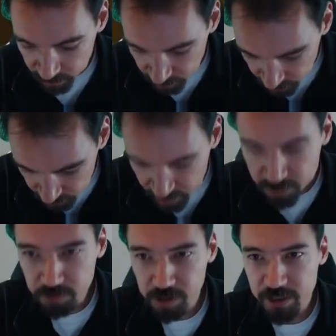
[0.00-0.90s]
these
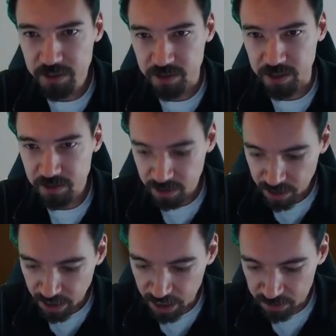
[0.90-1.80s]
two limits exist,
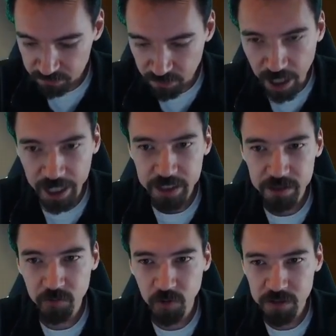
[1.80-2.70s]
and if
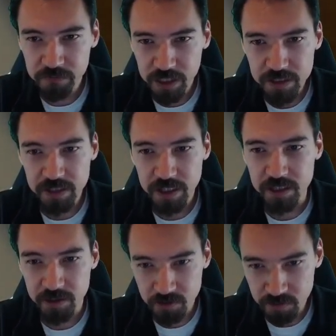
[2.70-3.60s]
either one of these
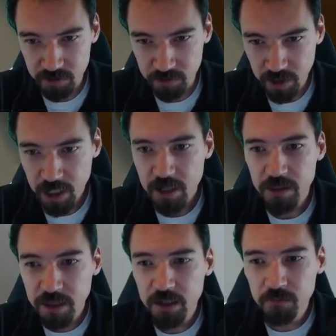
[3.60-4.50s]
is true,
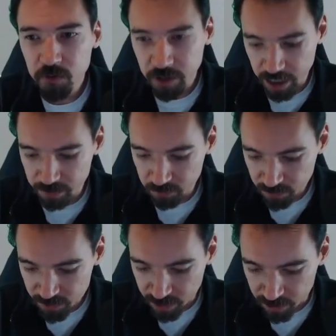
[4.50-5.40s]
then we're able to
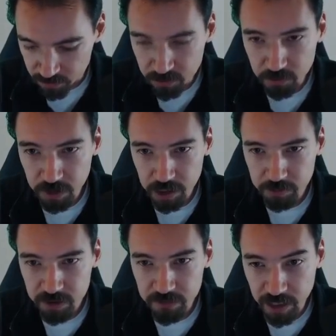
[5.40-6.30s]
say do the
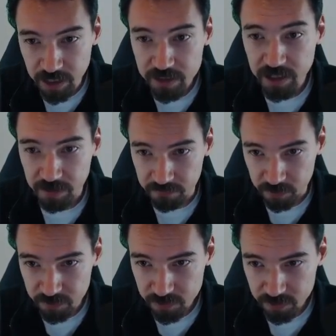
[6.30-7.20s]
limit of the inside
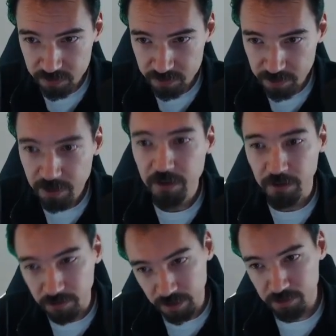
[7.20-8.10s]
first,
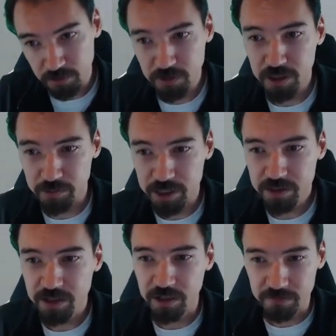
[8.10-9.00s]
then do the limit
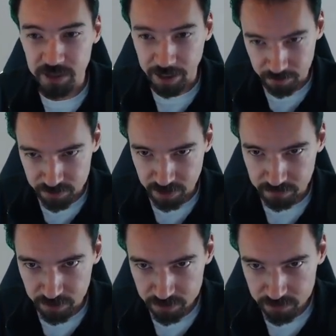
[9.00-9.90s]
of the outside
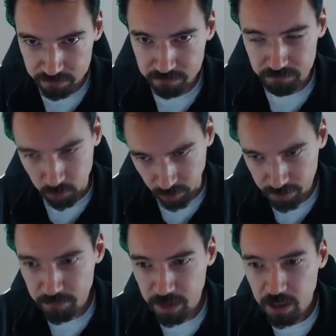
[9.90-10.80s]
function. Okay,
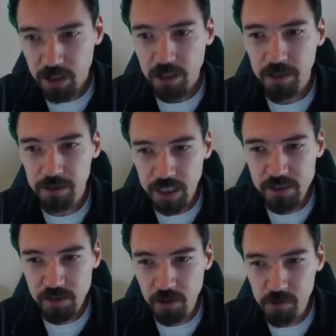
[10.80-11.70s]
let's
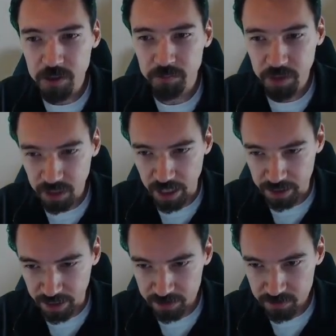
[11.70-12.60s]
go and apply
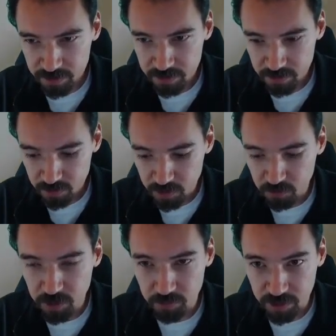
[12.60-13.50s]
that
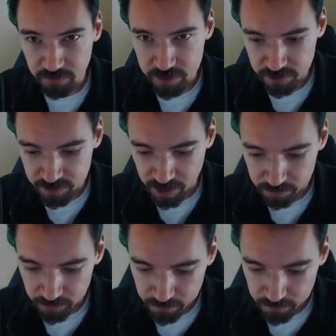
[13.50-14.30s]
to the previous example.